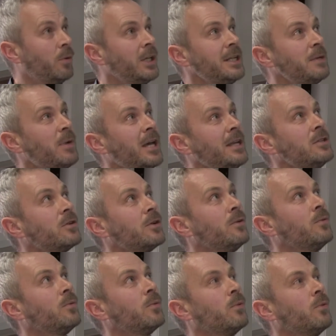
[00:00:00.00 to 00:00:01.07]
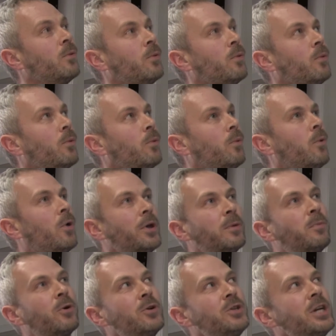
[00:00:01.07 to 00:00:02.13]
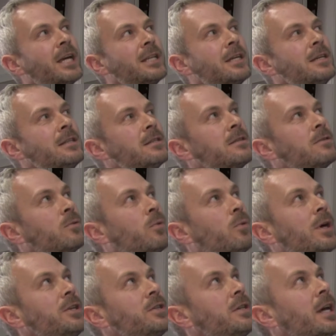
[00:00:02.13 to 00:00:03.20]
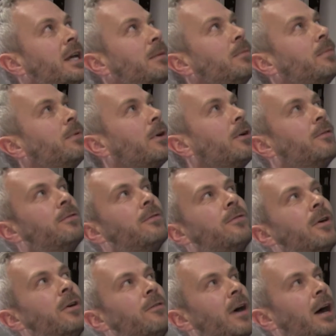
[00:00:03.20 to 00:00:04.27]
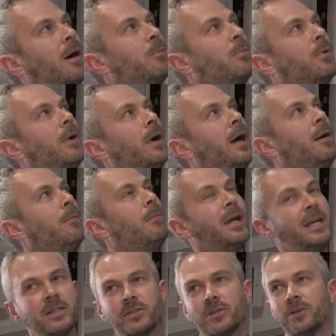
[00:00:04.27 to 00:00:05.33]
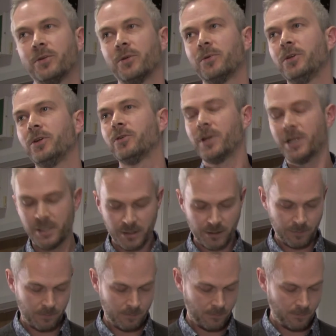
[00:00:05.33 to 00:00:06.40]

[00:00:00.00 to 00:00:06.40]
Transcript: it really depends on what your project is, which type of app might suit your needs.